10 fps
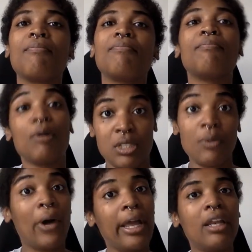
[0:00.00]
mostly
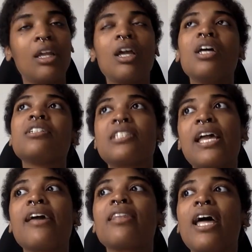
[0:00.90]
white,
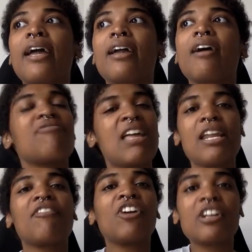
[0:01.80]
saying like they
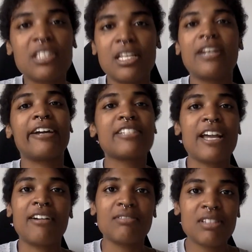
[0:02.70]
never heard of sundown
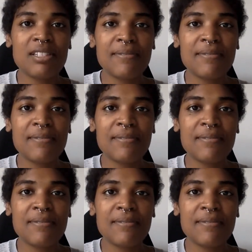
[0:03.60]
towns.